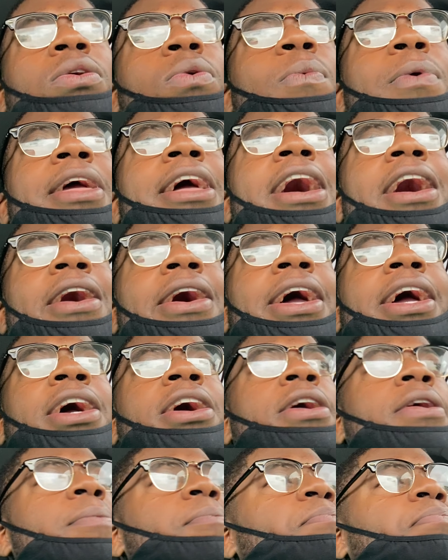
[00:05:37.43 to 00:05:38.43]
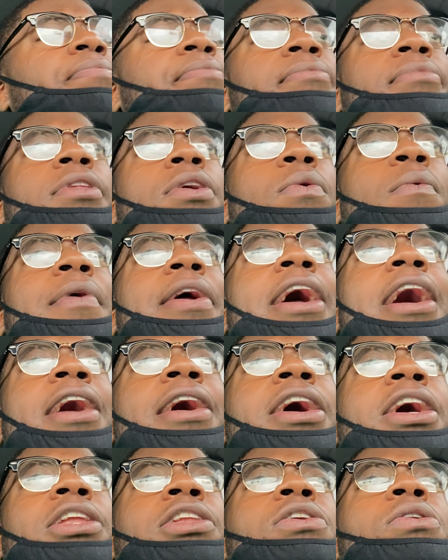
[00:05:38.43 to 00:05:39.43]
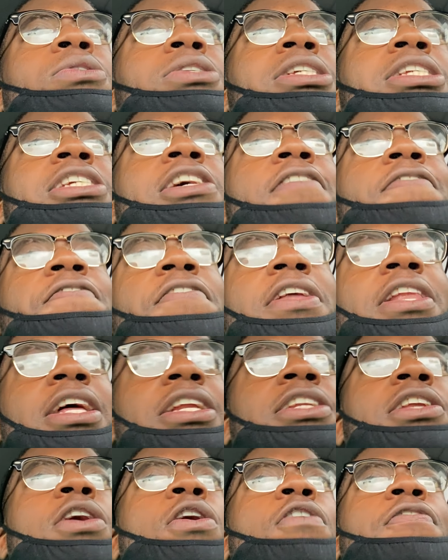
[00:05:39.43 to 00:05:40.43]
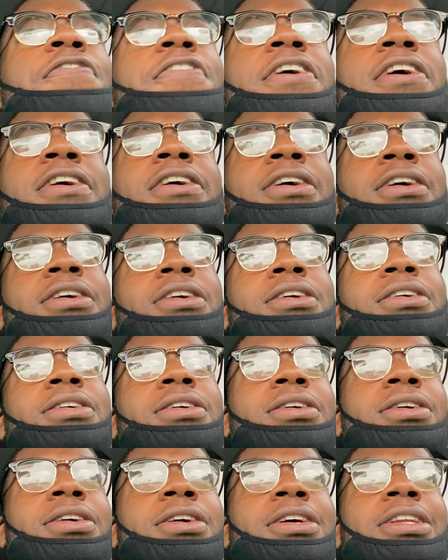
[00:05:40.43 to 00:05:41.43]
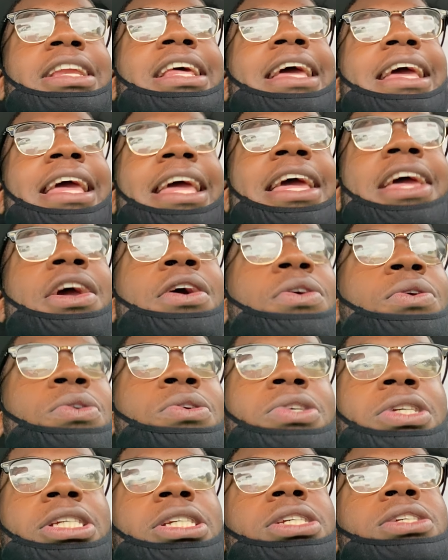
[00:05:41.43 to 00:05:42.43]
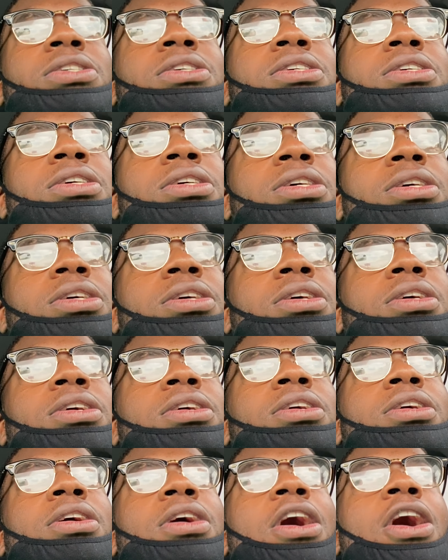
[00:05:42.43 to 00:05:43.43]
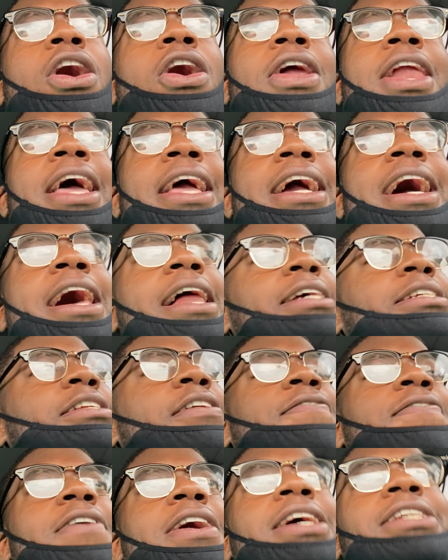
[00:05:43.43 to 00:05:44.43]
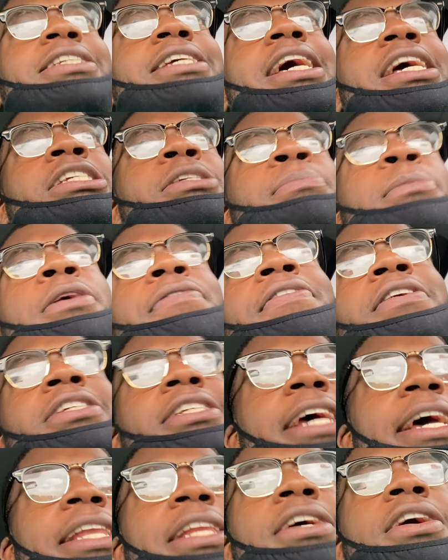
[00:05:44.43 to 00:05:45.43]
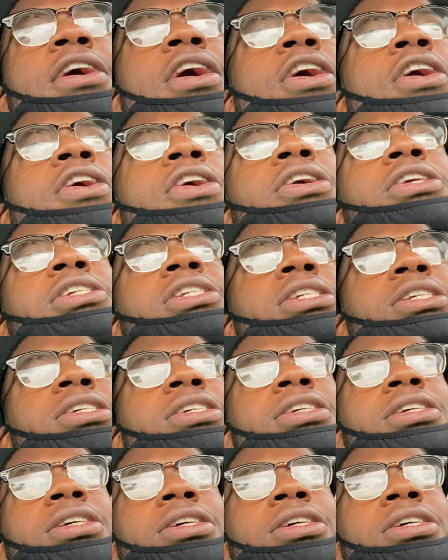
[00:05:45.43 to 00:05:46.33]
we out here losing to Philadelphia, the Eagles. All they got is Devontae Smith and Jalen Hurts.